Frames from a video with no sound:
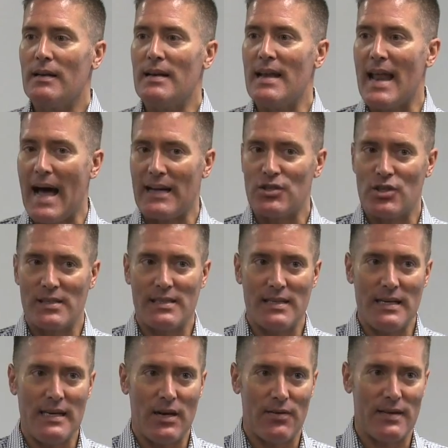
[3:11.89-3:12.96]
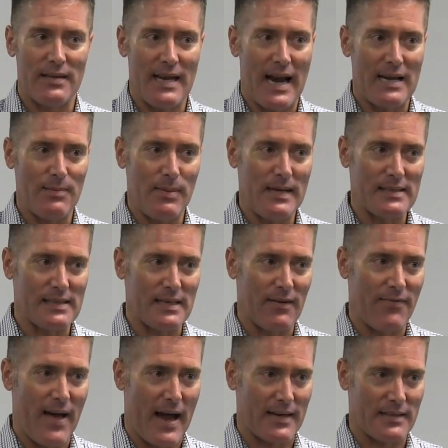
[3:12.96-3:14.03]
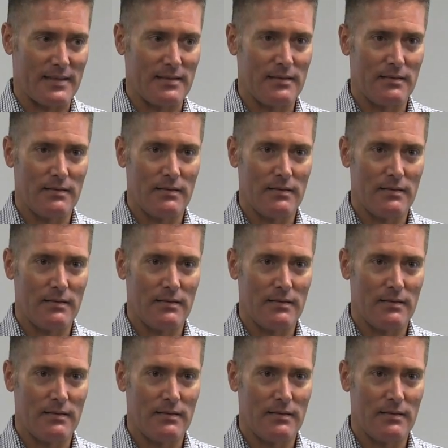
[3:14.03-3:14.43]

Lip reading: Not just the year that the IEP is in effect.